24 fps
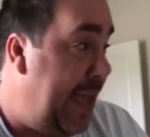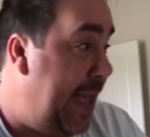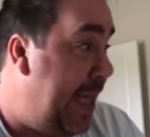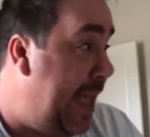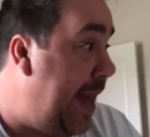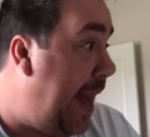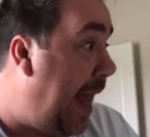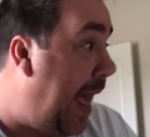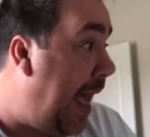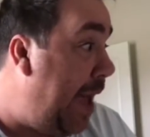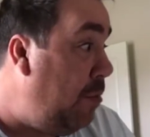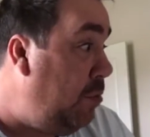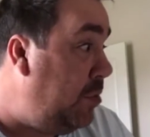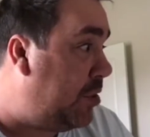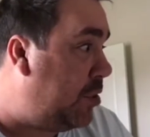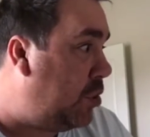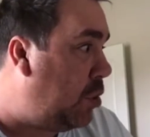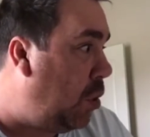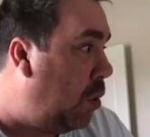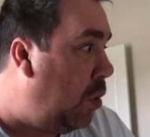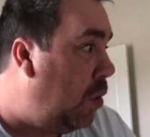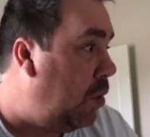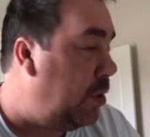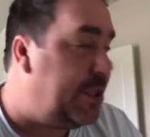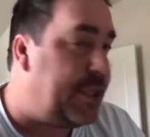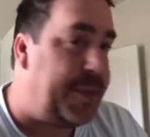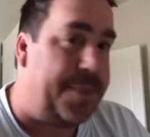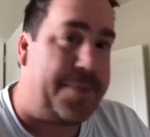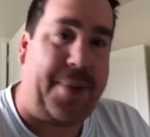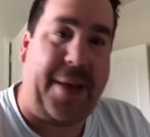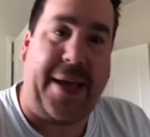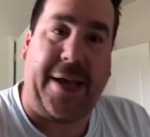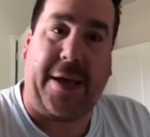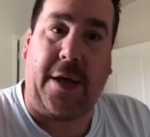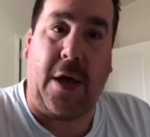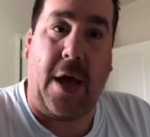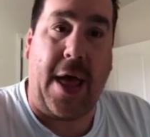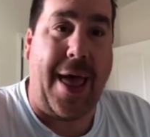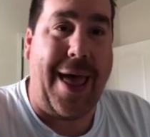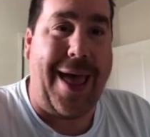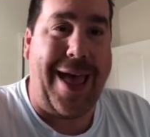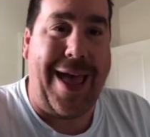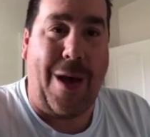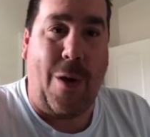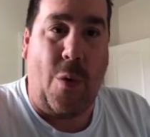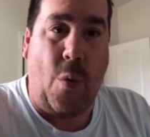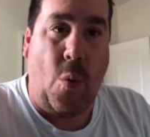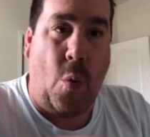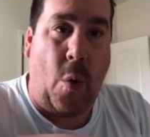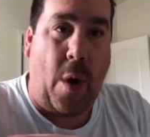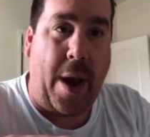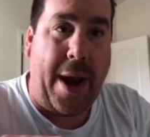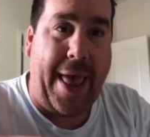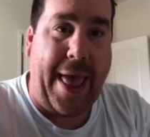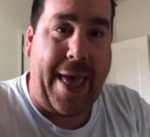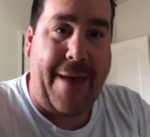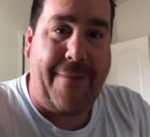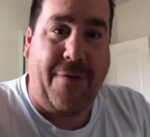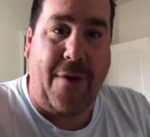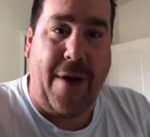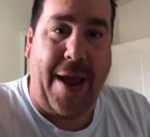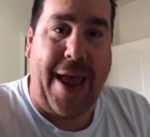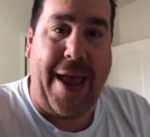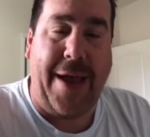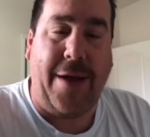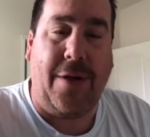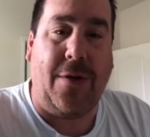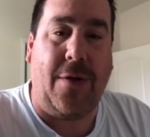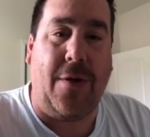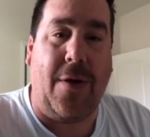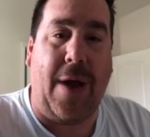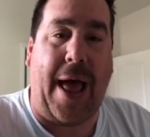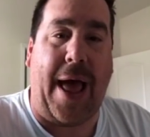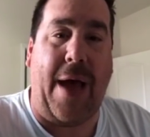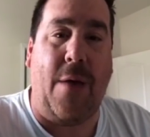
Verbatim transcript: And I was told to pick whatever angler